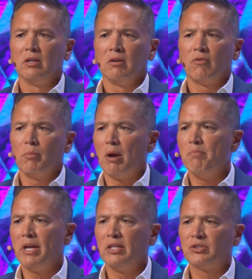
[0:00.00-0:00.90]
from our
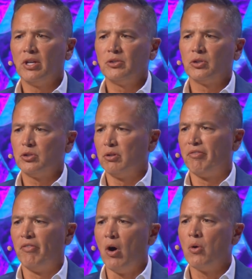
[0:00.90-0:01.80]
many sensors. Your
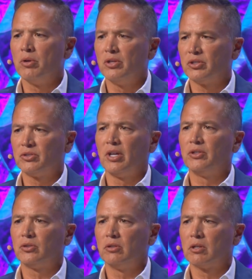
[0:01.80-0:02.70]
phone is a
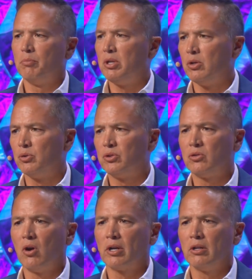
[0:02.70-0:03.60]
sensor, could be used to
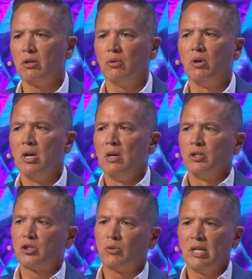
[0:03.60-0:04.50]
target you.
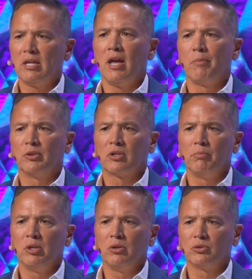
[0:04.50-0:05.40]
Street cameras
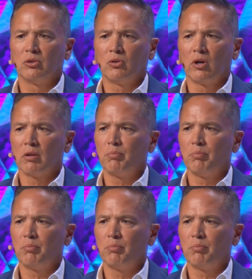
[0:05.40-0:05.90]
can be used to target